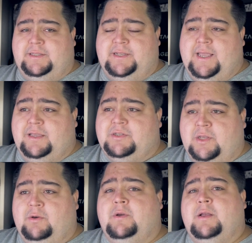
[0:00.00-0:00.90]
of the day.
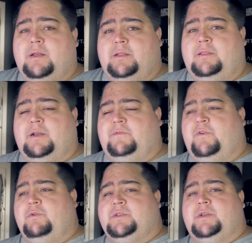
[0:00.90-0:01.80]
So look
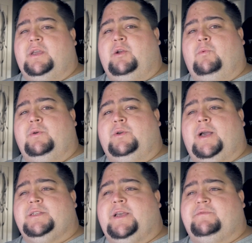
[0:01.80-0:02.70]
forward to hearing what you
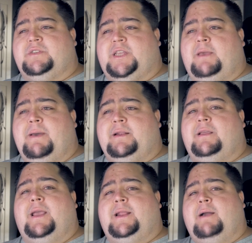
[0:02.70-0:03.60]
guys have to say about
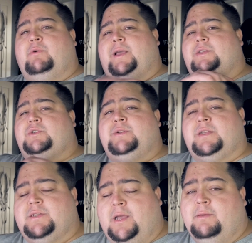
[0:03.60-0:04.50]
it, and I will catch you
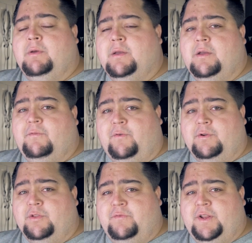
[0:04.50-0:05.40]
next time for
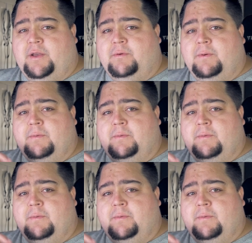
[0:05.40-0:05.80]
another video.